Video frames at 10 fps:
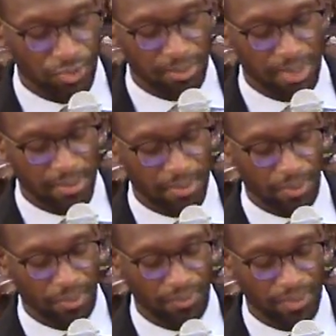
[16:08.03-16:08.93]
the
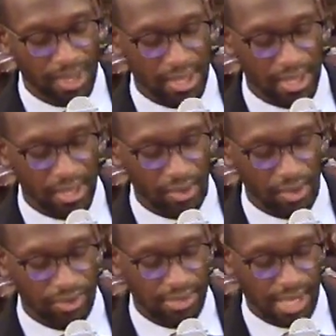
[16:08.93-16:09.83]
people at
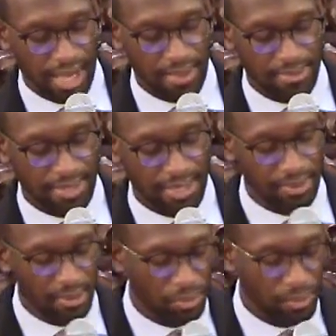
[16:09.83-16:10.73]
all times.
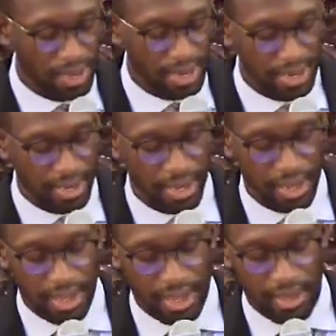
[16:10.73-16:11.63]
Let them bring
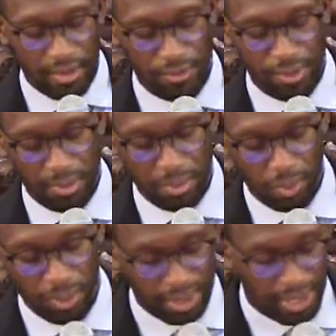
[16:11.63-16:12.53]
every
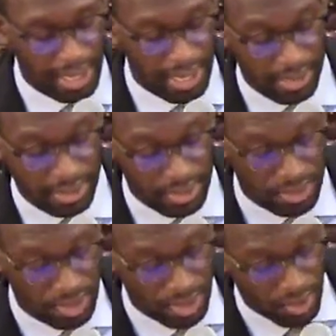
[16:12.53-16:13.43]
important case
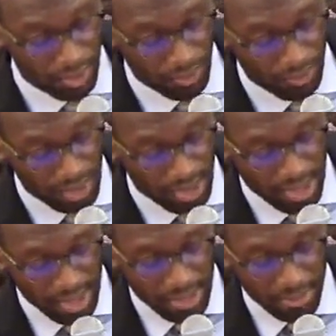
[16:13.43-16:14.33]
to you,
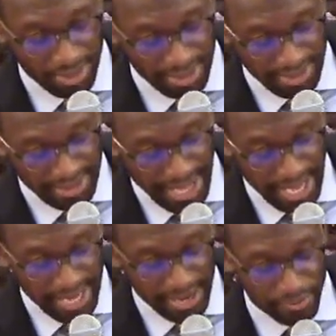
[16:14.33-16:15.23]
but
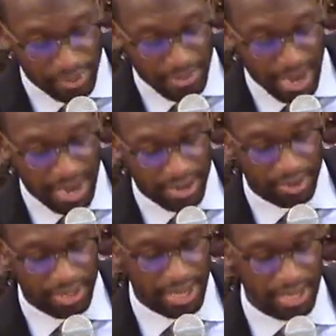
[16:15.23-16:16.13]
decide every
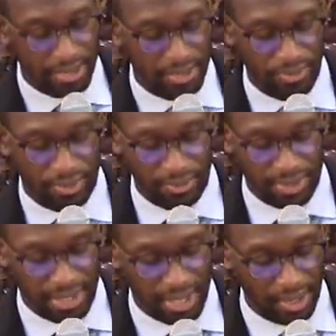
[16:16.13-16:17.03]
minor case for
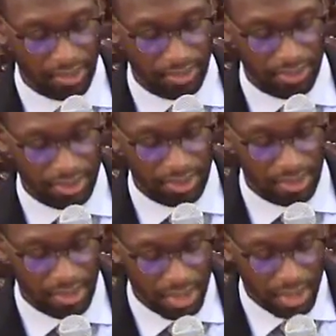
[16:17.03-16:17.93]
themselves.
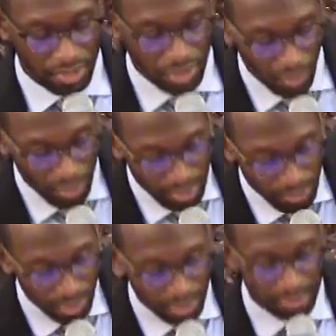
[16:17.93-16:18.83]
So
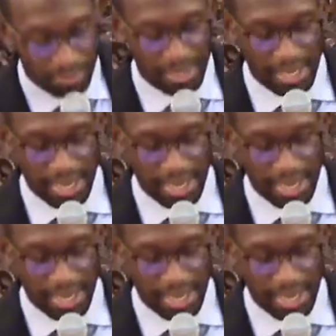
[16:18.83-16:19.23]
it will be